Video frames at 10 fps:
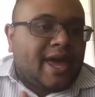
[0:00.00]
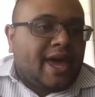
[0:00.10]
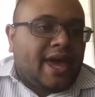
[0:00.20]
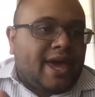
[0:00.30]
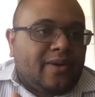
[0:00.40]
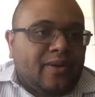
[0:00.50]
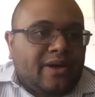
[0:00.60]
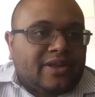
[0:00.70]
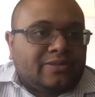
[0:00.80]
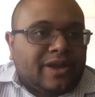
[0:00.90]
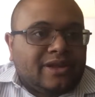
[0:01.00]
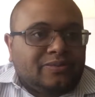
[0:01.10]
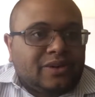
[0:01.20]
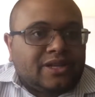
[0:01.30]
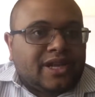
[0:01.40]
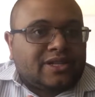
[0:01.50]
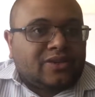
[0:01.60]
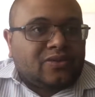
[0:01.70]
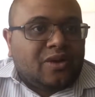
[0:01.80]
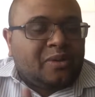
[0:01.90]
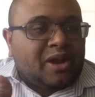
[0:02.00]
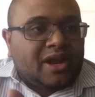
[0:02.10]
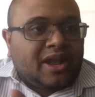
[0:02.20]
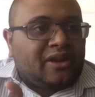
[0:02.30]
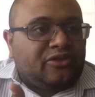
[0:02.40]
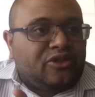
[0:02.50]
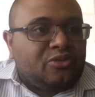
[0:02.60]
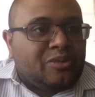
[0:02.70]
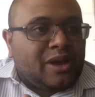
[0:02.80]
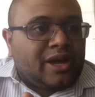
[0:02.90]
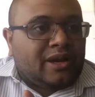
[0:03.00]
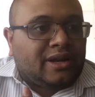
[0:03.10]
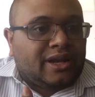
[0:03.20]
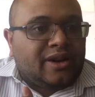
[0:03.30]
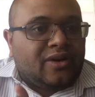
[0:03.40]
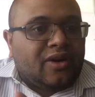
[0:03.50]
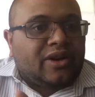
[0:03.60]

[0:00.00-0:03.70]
And while this man is putting his hands on a woman, and then a few men later on,